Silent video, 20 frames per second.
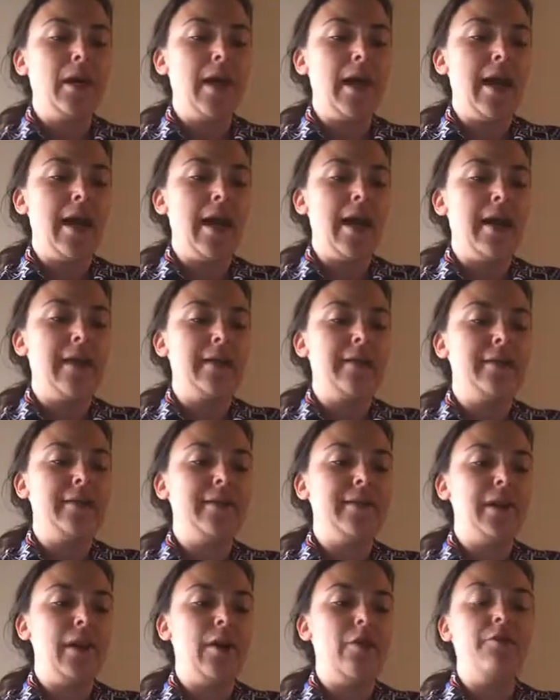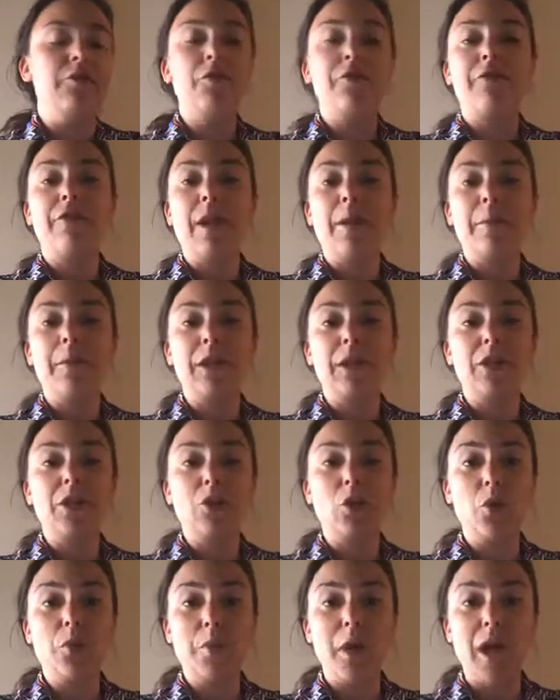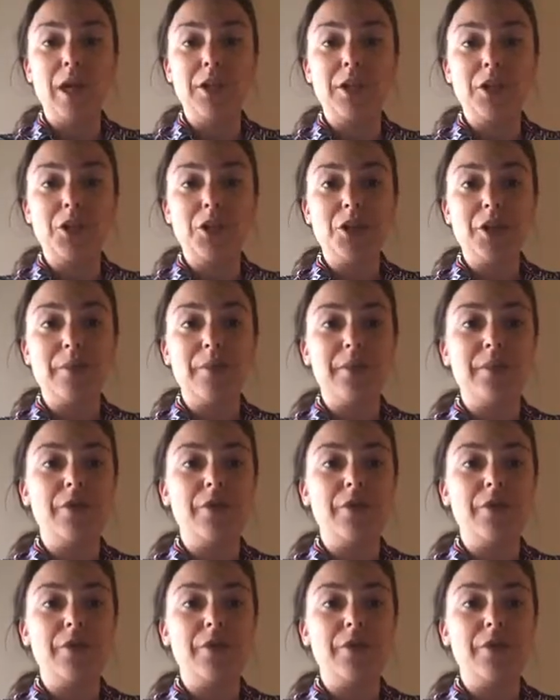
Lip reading: and for family school partnerships.